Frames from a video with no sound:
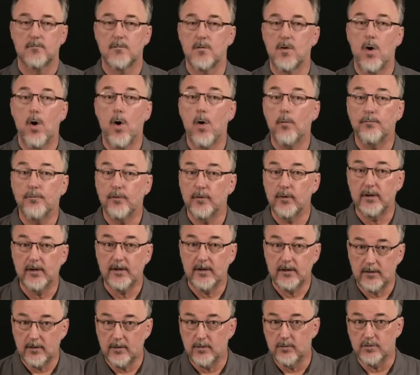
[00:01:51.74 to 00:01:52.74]
Hopefully
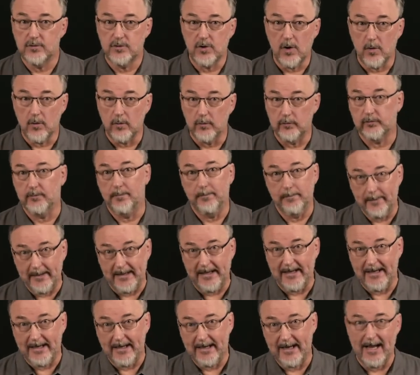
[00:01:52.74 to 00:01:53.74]
you chose
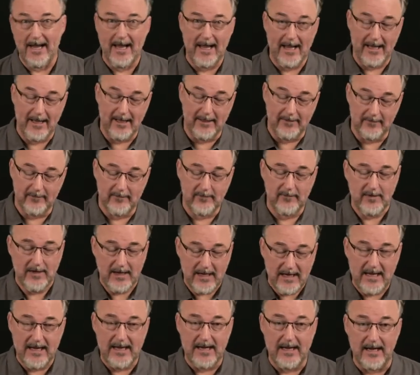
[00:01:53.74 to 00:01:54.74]
B and
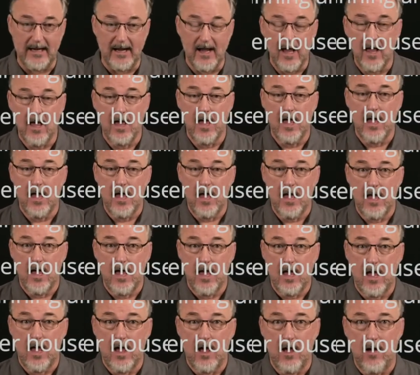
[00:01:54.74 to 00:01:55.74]
E.
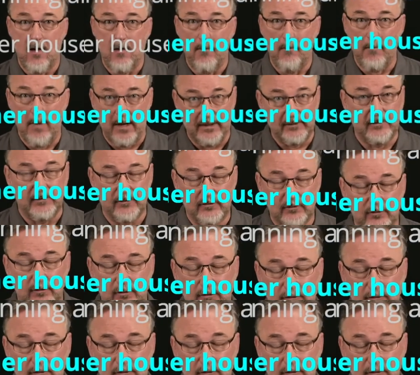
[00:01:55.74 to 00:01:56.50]
My sister